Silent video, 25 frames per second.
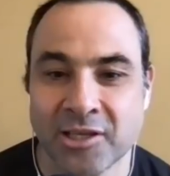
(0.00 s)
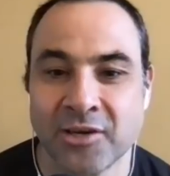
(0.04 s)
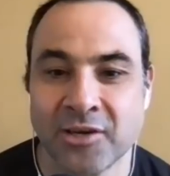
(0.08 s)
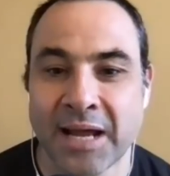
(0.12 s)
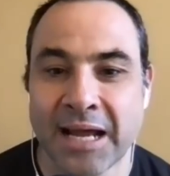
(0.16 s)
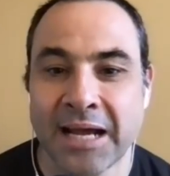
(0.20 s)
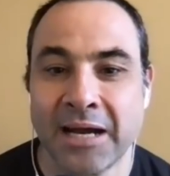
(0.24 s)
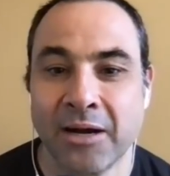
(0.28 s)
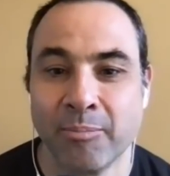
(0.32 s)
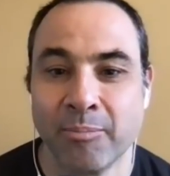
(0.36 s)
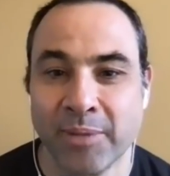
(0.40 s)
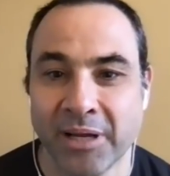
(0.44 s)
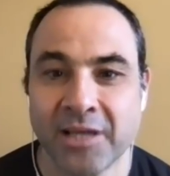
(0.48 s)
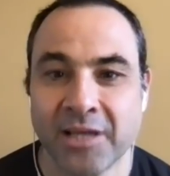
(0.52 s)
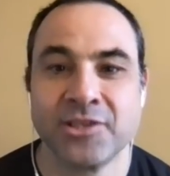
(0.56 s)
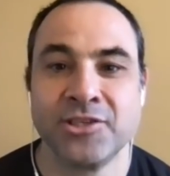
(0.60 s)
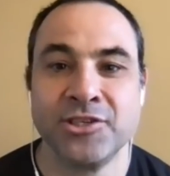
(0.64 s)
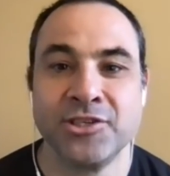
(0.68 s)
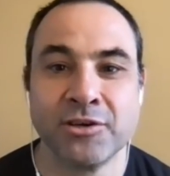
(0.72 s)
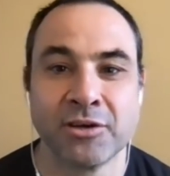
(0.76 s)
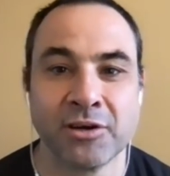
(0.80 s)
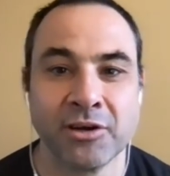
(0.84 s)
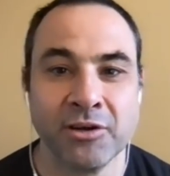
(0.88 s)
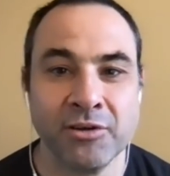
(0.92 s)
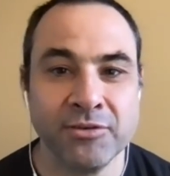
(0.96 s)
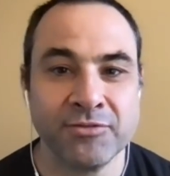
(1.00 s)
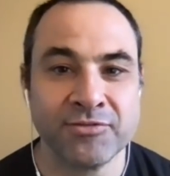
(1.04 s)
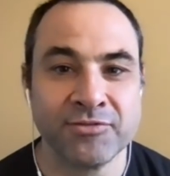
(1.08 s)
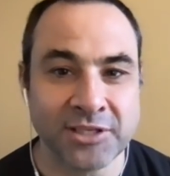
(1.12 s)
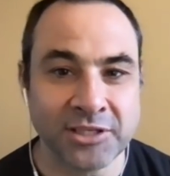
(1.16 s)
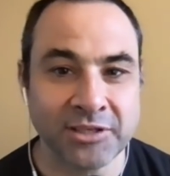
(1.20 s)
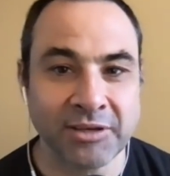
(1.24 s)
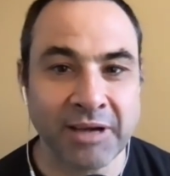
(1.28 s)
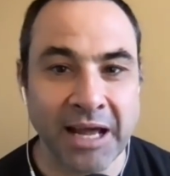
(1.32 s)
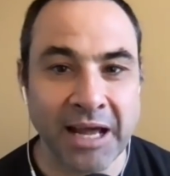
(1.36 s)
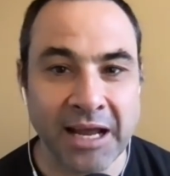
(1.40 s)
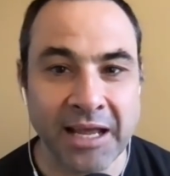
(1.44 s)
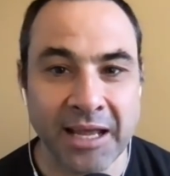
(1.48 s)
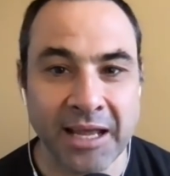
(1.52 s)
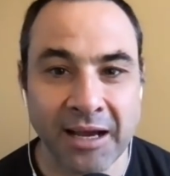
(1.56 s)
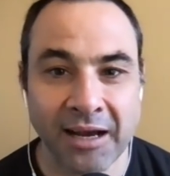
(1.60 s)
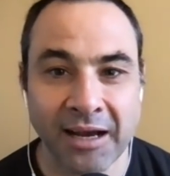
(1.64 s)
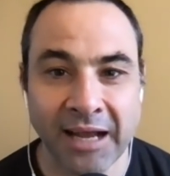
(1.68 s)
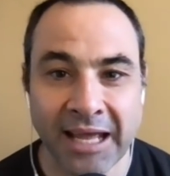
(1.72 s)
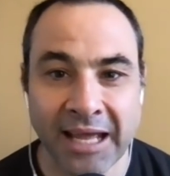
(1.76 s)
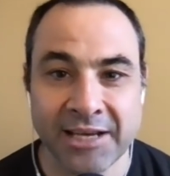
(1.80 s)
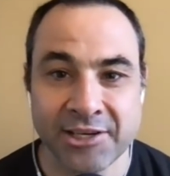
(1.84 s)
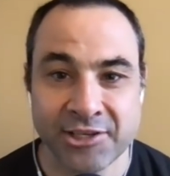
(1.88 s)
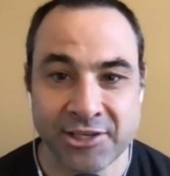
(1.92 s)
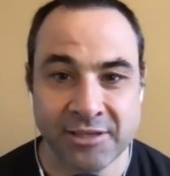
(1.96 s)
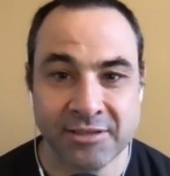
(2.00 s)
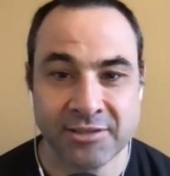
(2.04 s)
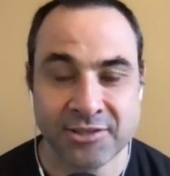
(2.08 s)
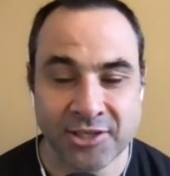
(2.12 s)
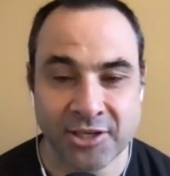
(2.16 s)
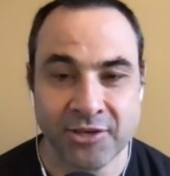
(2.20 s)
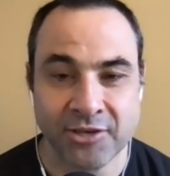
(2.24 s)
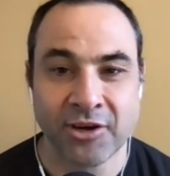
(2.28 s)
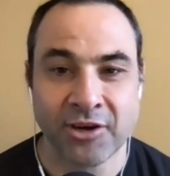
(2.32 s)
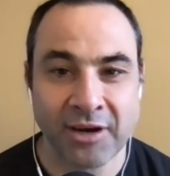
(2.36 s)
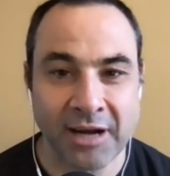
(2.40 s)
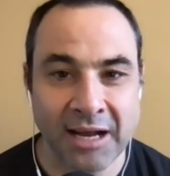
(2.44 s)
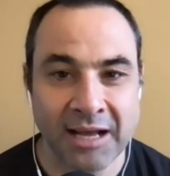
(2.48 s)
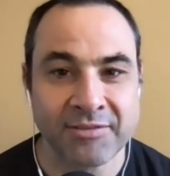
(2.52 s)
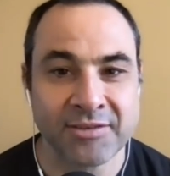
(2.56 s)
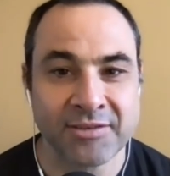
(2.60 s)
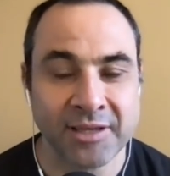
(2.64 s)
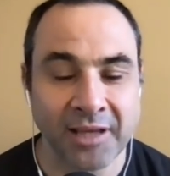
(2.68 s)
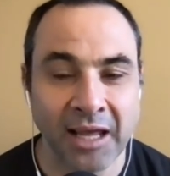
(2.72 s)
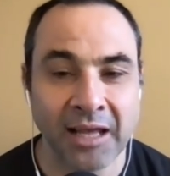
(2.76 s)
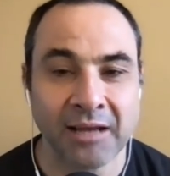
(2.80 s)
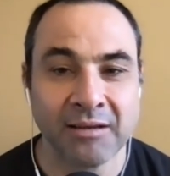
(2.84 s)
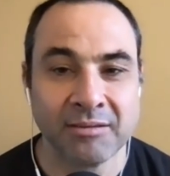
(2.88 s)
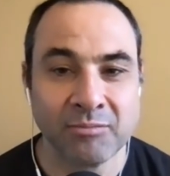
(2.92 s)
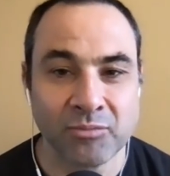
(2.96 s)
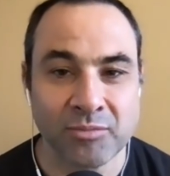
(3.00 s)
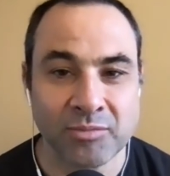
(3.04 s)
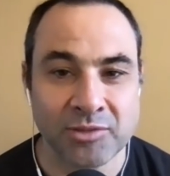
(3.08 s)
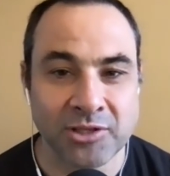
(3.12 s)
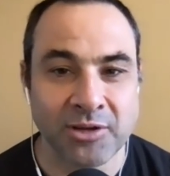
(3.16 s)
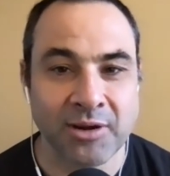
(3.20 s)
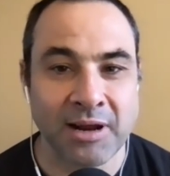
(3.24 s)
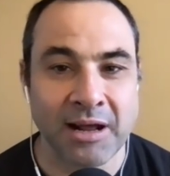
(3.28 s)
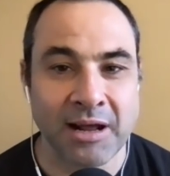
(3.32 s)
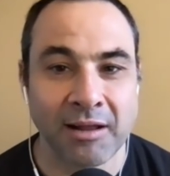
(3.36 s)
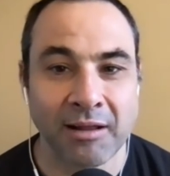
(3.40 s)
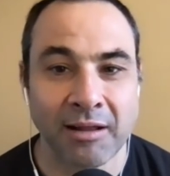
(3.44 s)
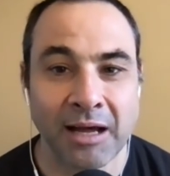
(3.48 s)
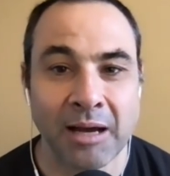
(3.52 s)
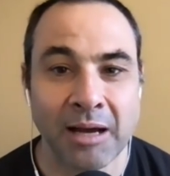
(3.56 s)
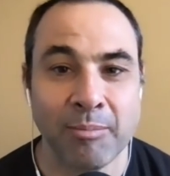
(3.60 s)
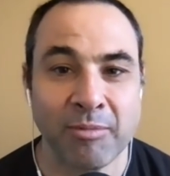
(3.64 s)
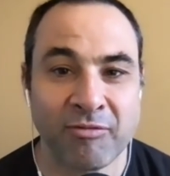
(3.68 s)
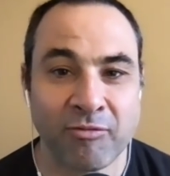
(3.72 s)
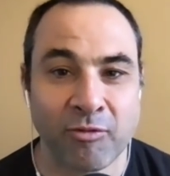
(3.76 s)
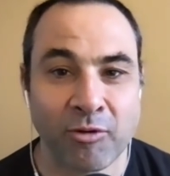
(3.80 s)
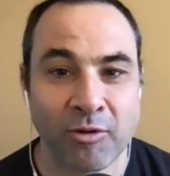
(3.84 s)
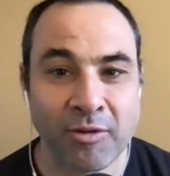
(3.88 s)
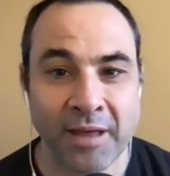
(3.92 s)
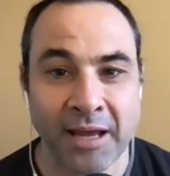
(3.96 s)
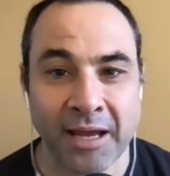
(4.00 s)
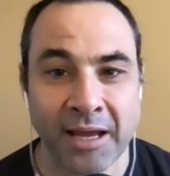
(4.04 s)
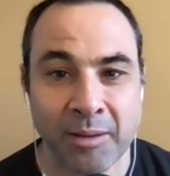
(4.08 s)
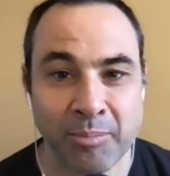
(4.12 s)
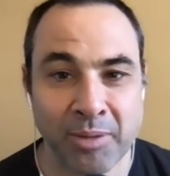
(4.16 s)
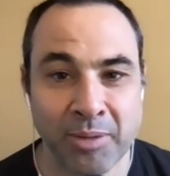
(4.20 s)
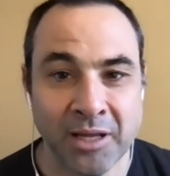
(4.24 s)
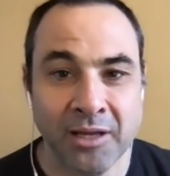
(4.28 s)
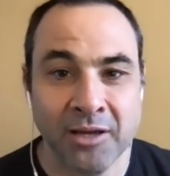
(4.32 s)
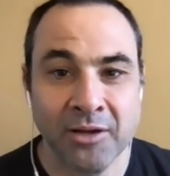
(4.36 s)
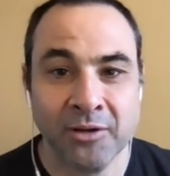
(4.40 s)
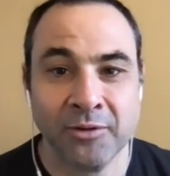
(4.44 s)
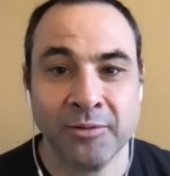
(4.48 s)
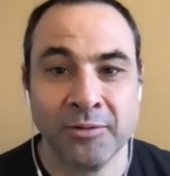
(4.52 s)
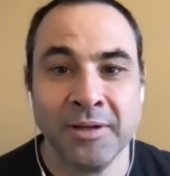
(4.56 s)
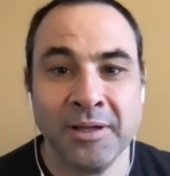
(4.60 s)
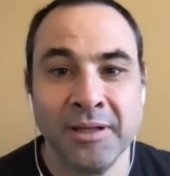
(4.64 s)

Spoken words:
down because you still got a young engine, so you're gonna have to slow down a lot before they can beat you.